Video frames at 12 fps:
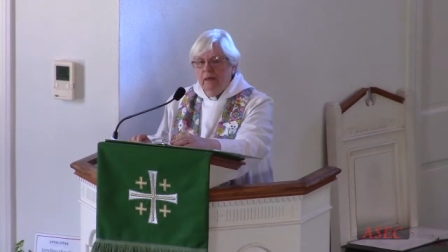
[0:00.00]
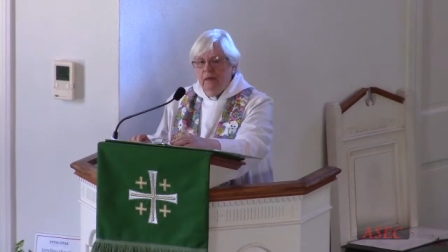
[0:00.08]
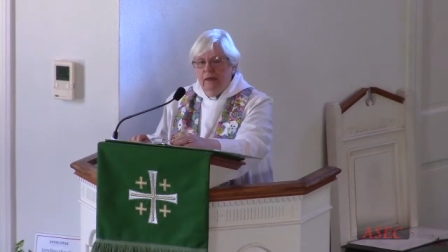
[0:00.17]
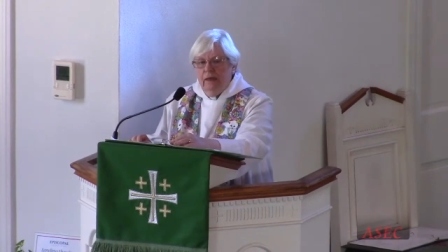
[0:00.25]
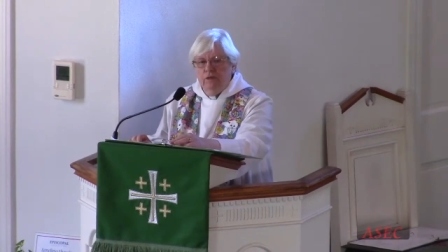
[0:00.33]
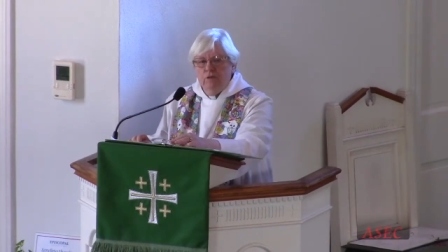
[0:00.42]

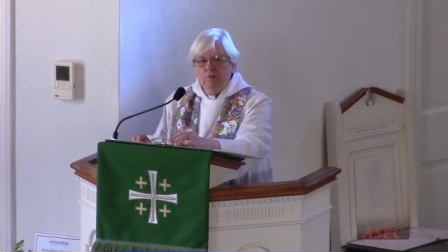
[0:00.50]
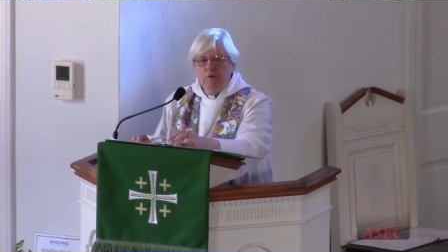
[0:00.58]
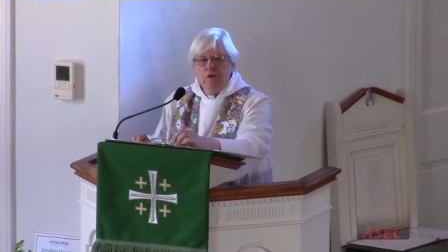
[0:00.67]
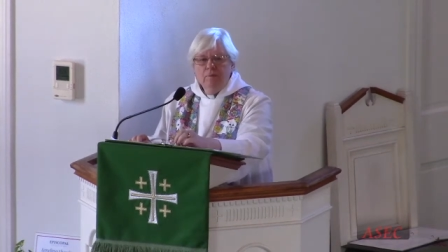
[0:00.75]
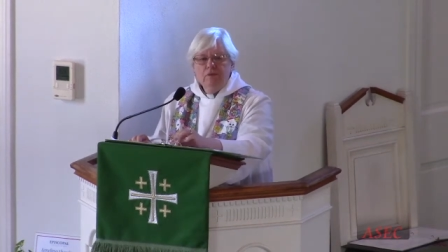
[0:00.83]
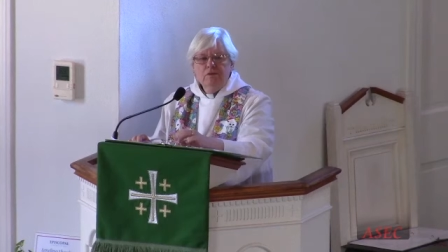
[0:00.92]
And the
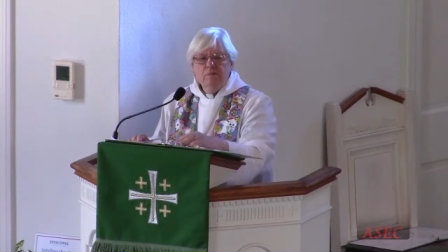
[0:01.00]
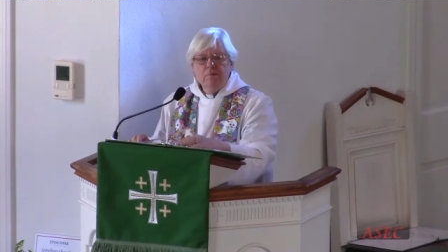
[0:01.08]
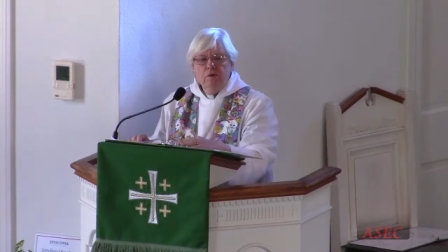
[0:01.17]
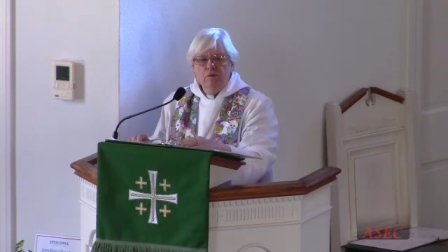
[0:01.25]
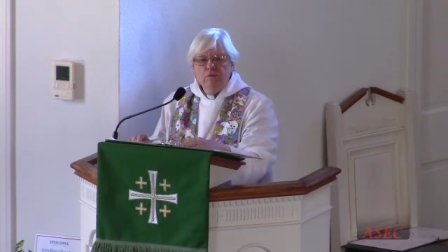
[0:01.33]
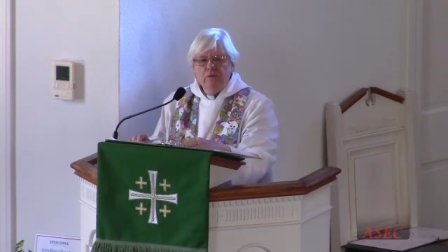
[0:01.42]
promise
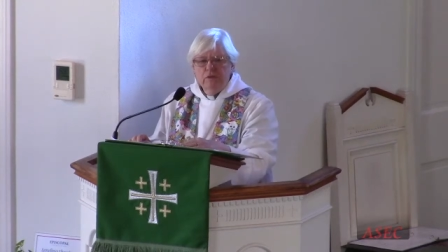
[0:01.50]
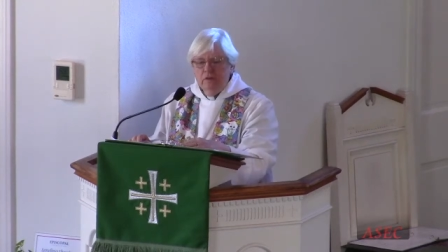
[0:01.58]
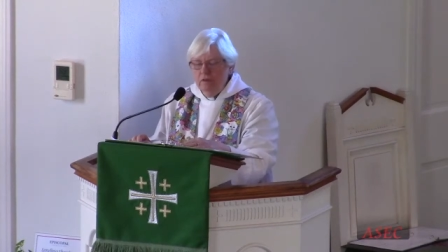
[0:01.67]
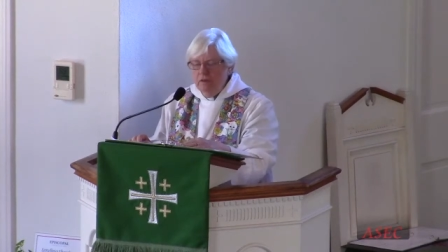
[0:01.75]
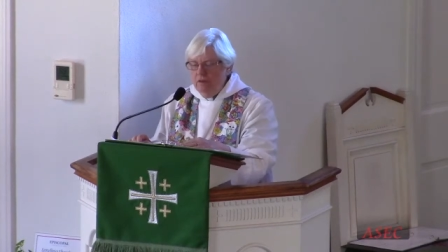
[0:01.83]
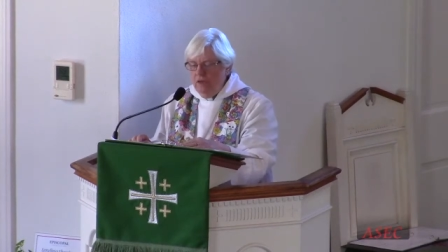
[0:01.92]
about
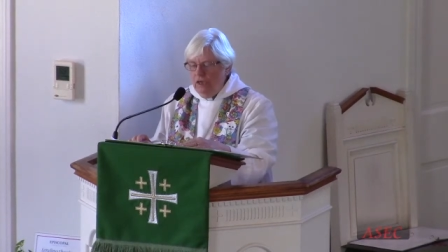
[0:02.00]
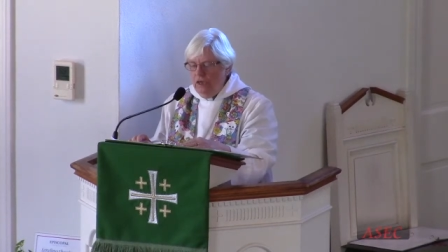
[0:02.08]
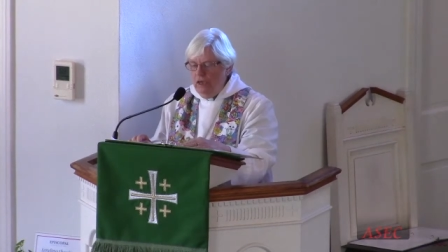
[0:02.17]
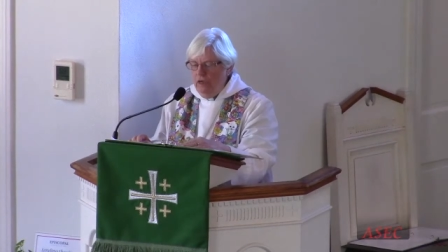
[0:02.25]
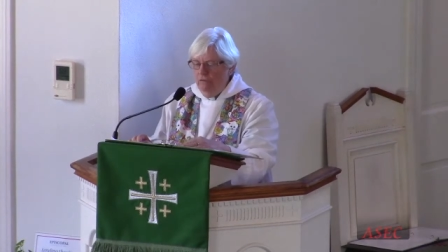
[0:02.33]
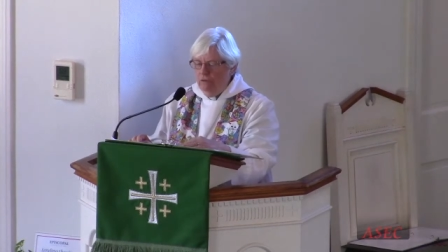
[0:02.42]
resisting
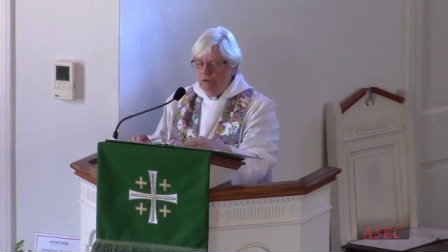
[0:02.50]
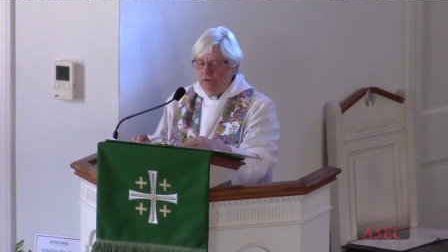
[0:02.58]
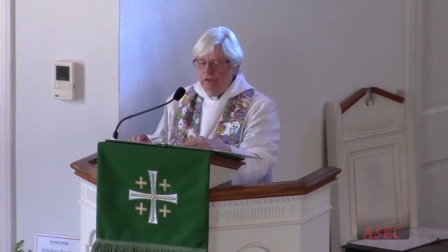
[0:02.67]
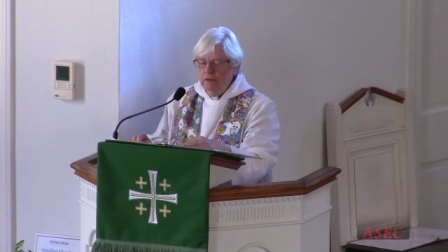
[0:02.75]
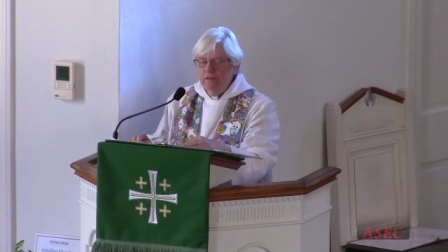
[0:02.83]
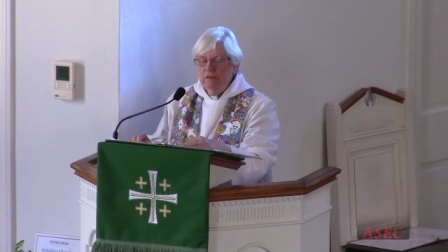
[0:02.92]
evil,
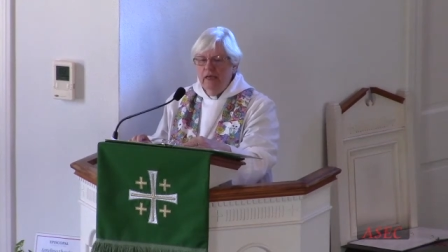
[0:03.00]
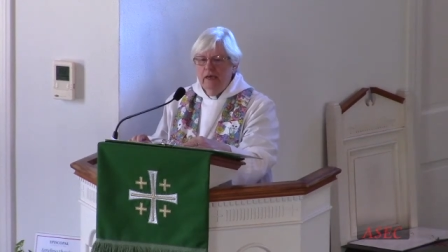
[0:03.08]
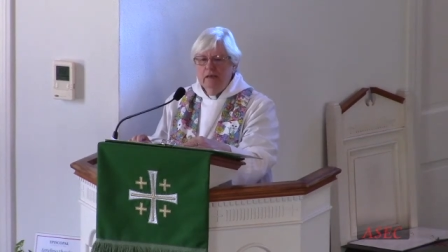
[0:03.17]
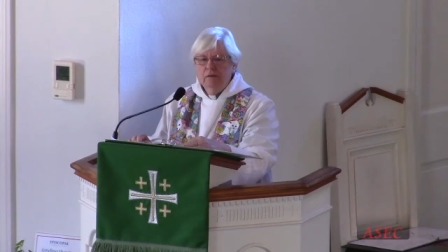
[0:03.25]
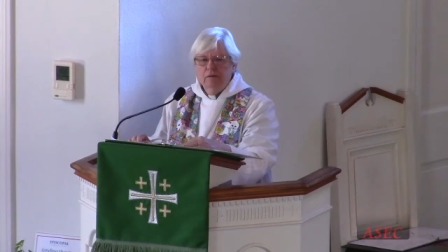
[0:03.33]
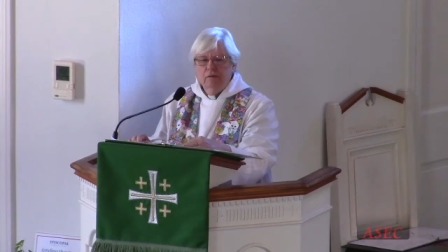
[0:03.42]
doesn't
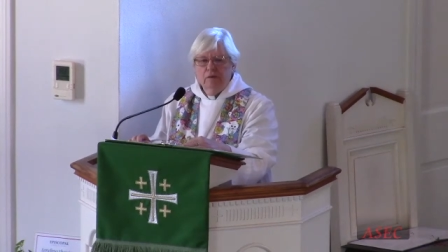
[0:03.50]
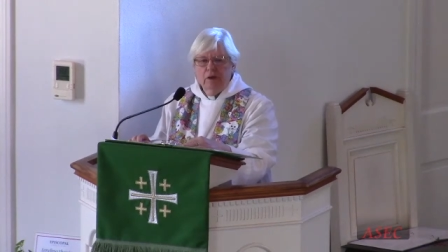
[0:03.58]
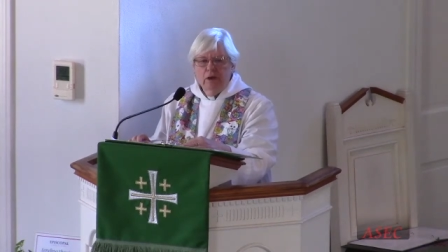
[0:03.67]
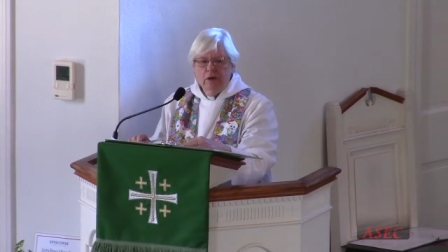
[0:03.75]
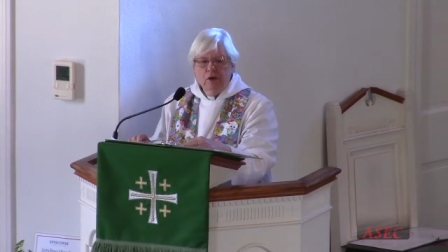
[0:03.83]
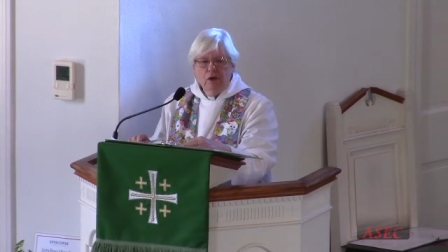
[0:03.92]
that
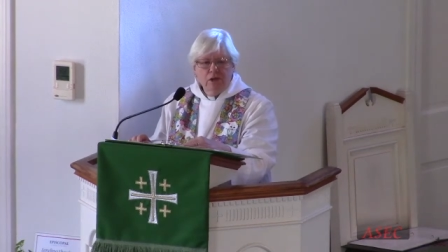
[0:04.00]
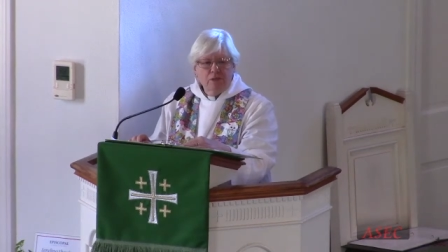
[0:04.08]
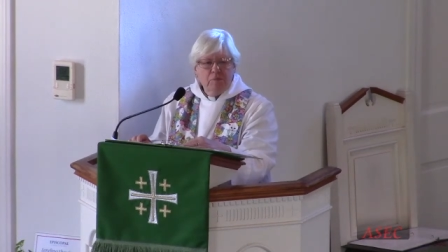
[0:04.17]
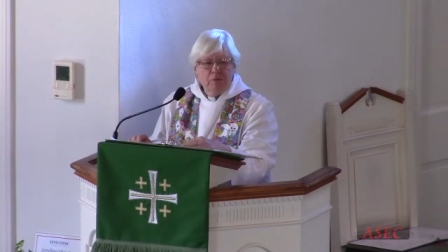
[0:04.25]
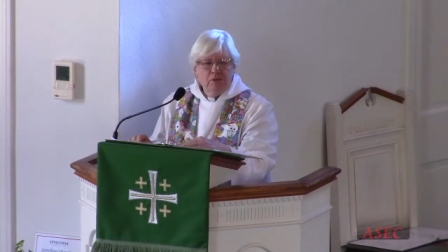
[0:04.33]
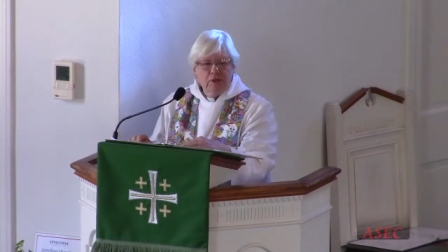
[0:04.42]
our
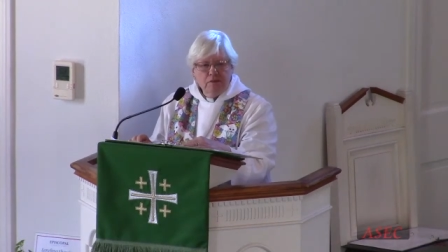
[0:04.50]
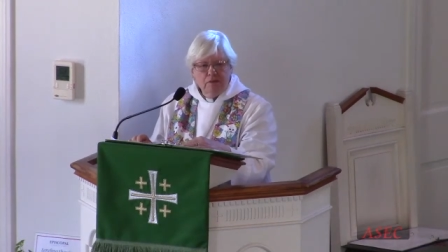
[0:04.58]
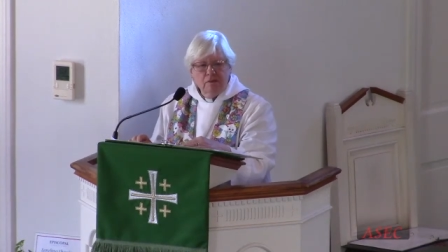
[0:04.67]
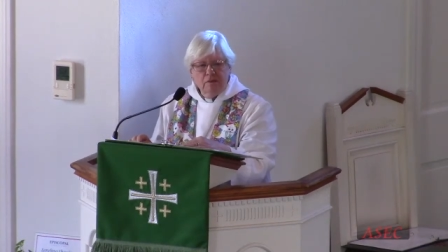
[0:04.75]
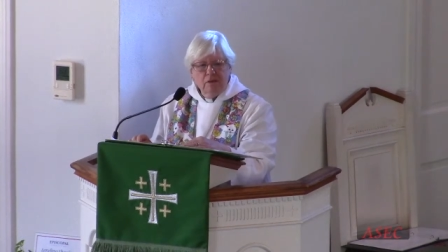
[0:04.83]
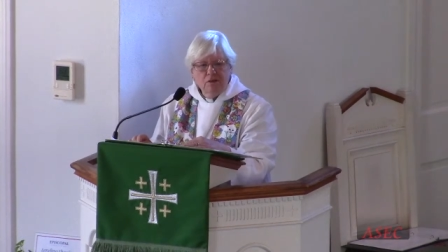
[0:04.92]
gospel
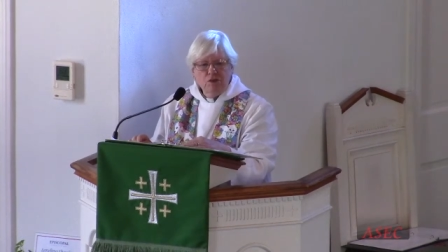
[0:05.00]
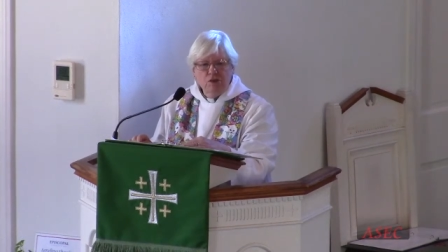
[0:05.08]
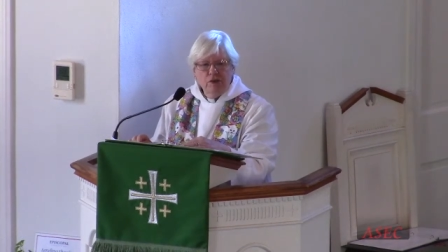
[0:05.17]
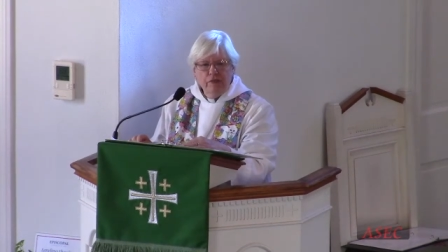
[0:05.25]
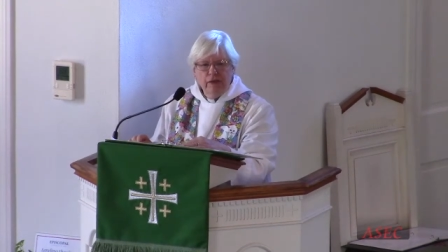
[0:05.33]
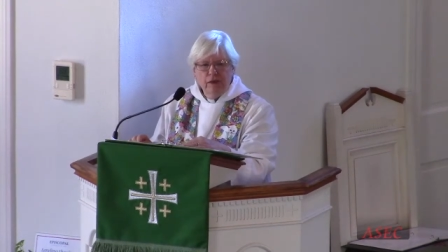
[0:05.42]
lesson touch
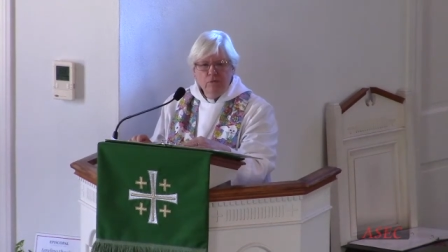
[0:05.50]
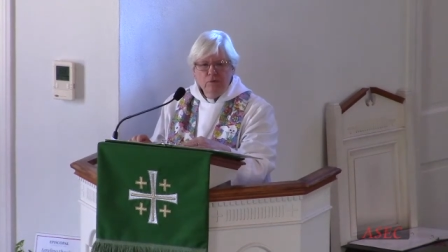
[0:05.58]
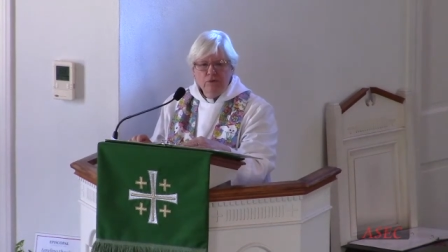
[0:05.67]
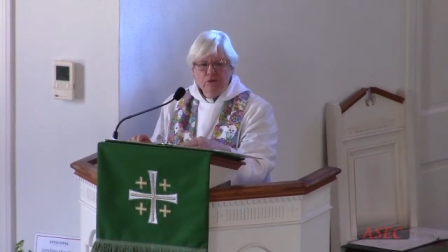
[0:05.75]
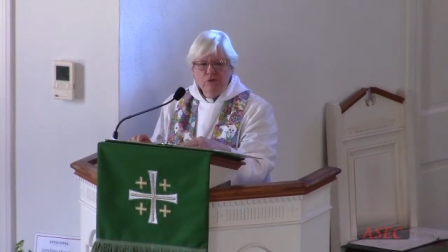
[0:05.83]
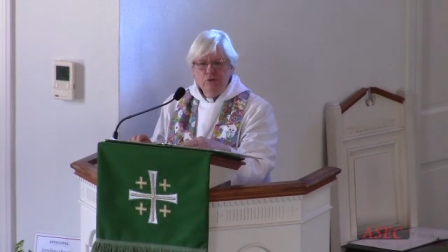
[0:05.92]
on that
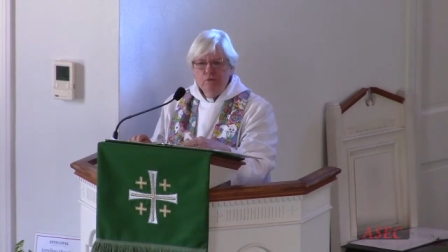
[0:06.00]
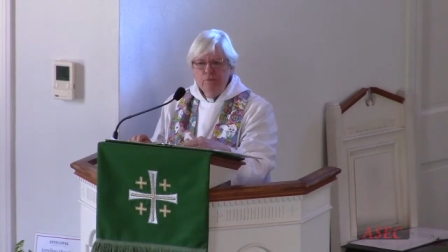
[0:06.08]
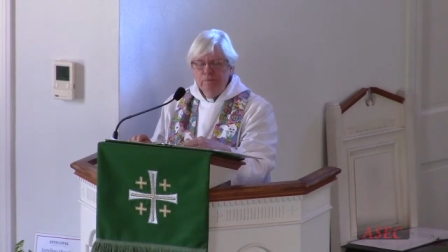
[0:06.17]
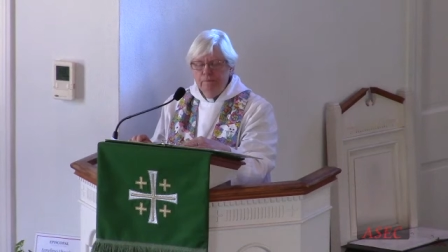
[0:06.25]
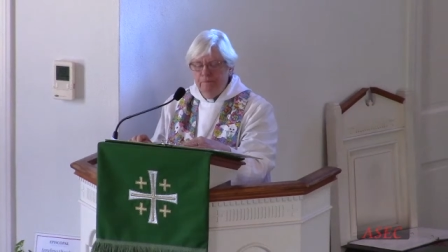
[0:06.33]
one too?